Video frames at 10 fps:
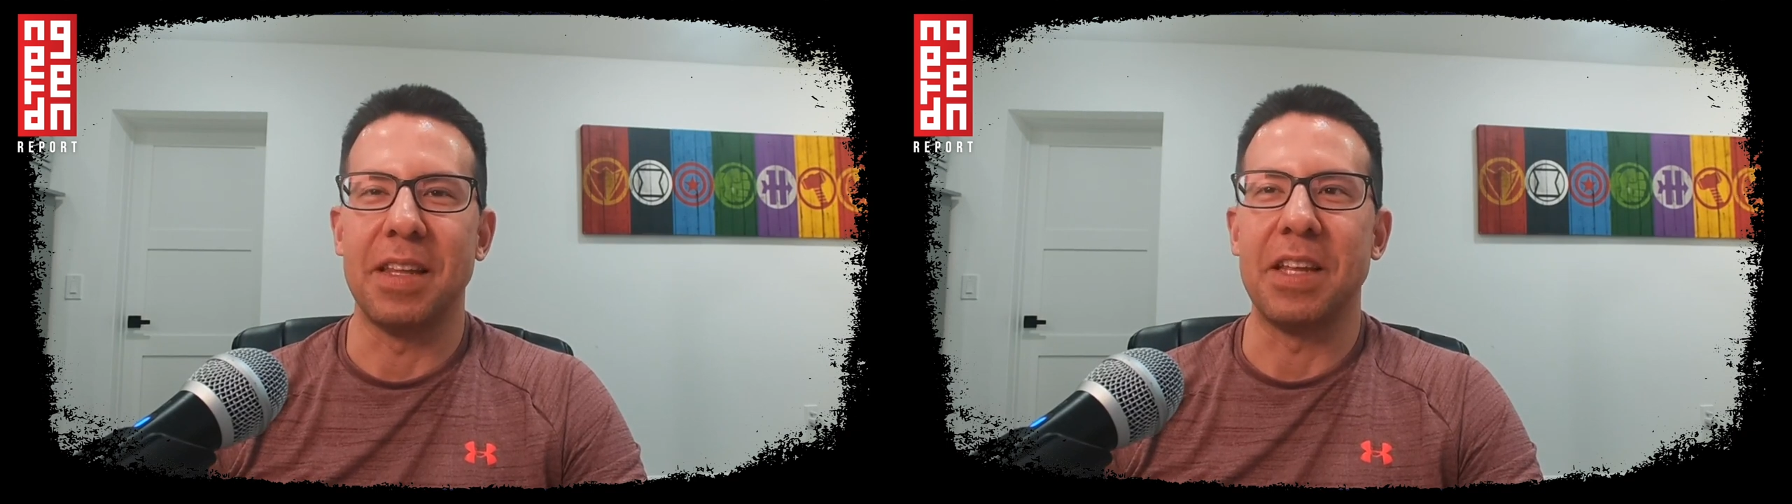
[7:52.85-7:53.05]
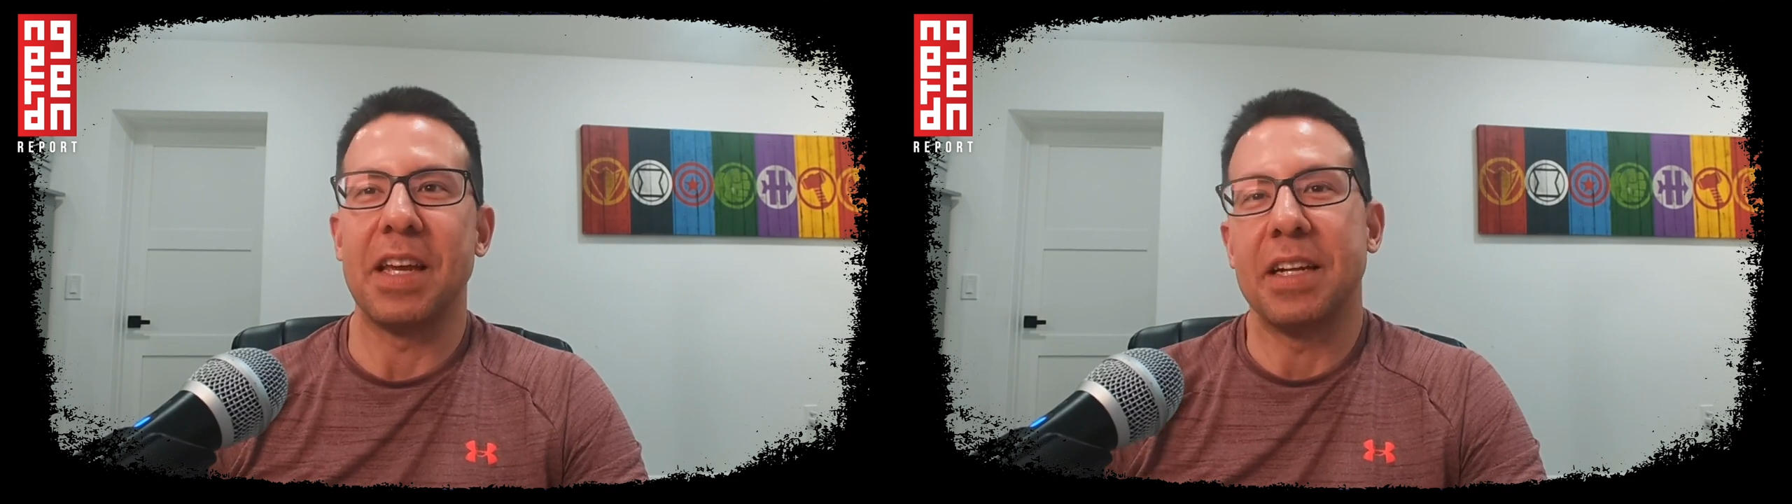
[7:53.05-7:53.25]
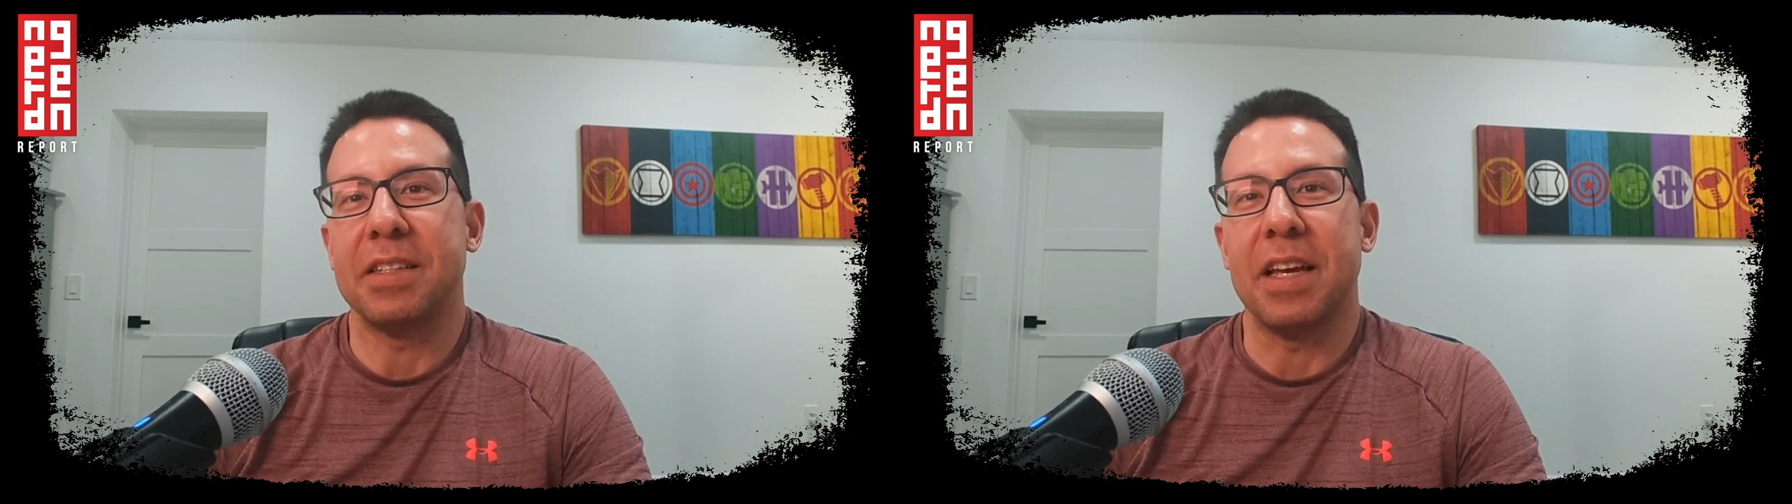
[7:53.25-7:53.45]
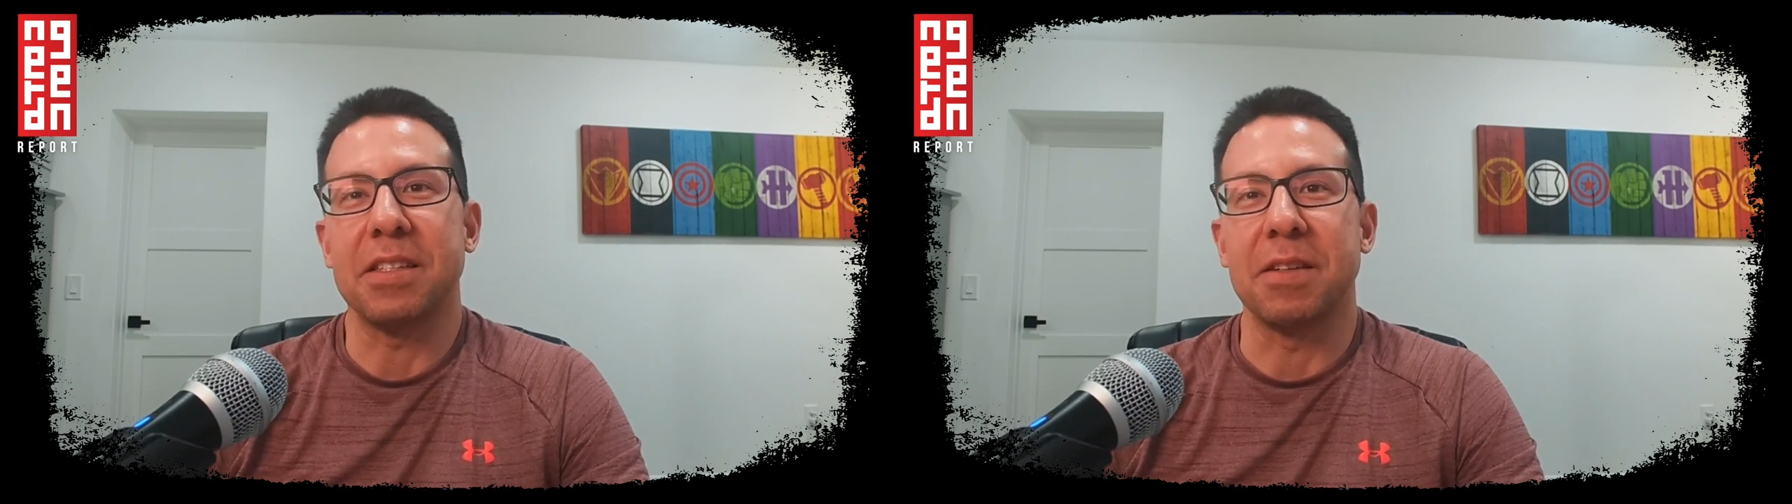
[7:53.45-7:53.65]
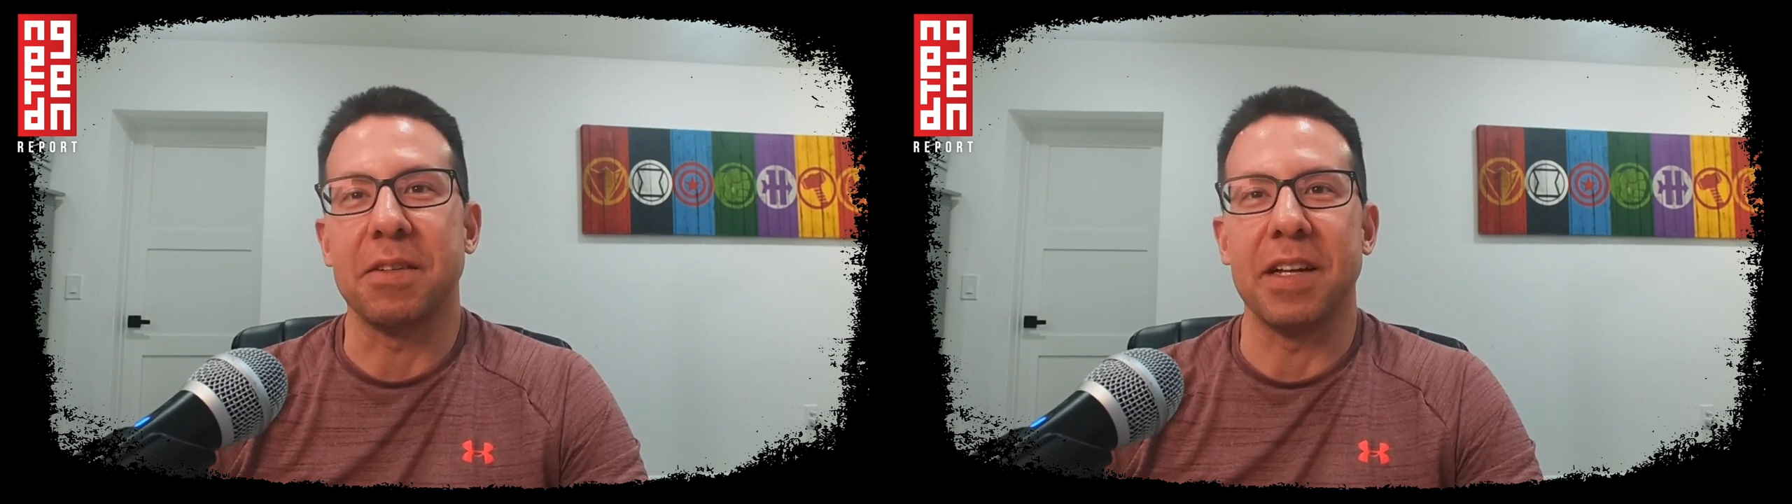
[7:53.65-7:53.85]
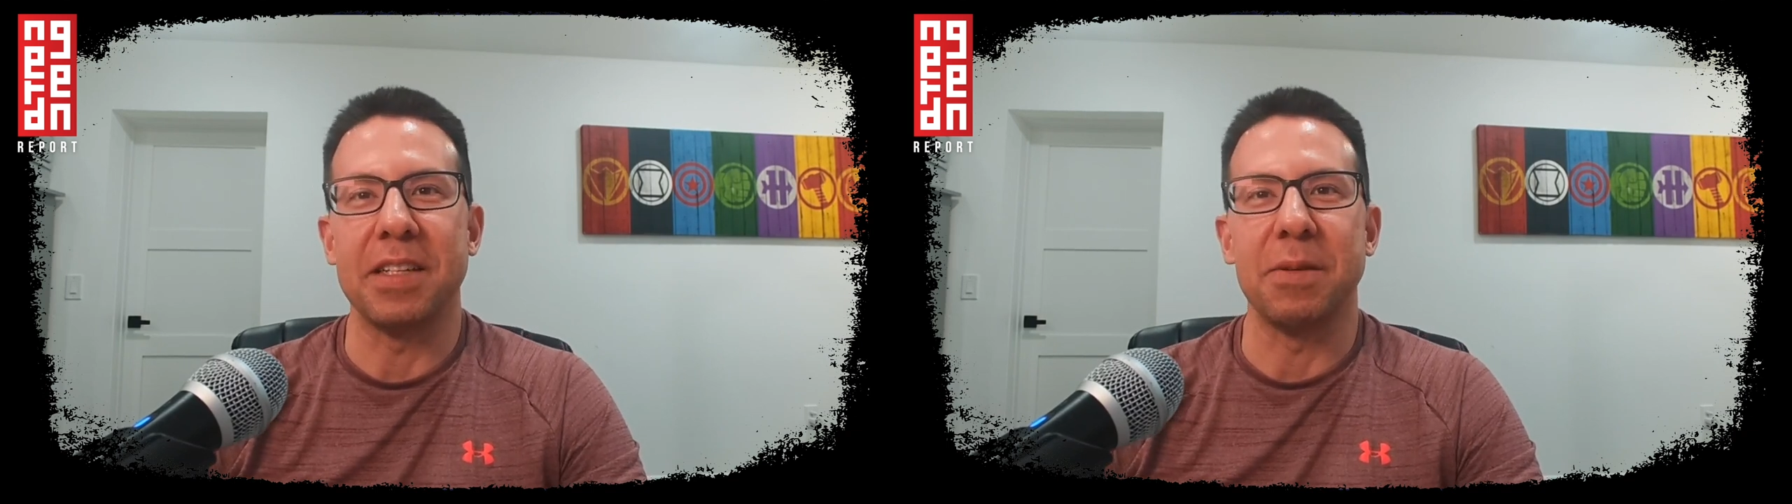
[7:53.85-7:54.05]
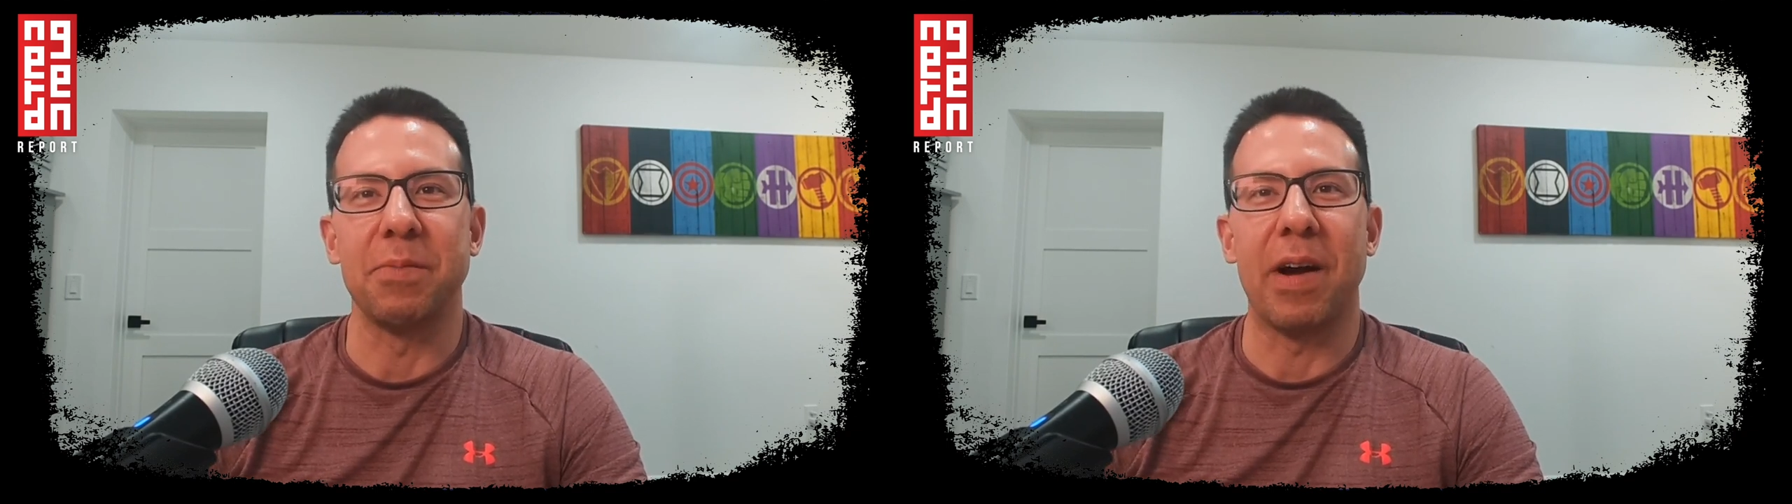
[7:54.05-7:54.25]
And then you get a taste of Clancy